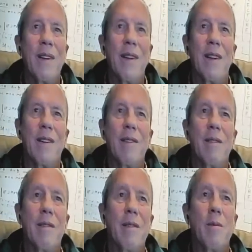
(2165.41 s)
uh,
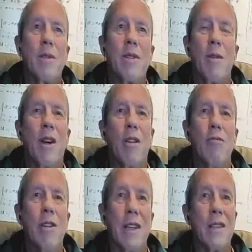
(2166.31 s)
so I got
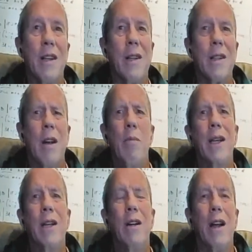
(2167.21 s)
really excited. oh my
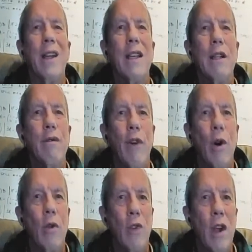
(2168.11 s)
God, I can evolve